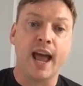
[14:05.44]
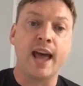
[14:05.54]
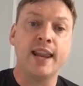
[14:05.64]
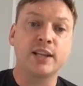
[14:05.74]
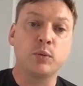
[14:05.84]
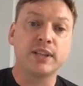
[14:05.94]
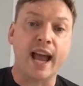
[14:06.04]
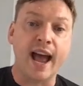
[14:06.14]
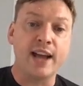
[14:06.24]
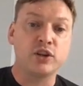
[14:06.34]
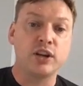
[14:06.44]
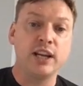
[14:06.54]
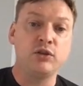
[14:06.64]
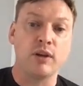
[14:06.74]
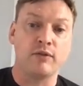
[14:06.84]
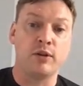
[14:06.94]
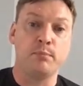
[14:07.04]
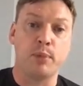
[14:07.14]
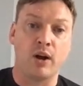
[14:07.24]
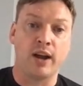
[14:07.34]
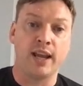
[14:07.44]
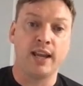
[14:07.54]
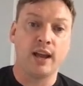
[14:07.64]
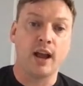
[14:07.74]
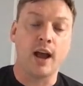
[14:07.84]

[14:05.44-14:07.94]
And this was actually driven by